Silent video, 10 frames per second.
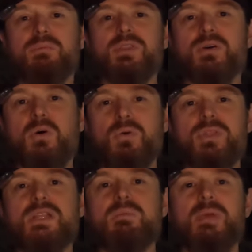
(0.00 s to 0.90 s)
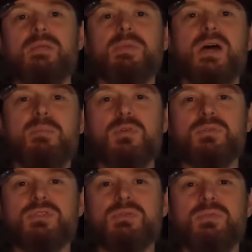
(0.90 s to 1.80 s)
but the whole thing that made me
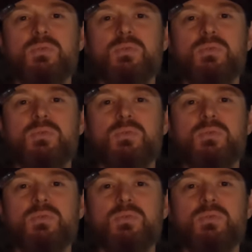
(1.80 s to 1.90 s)
almost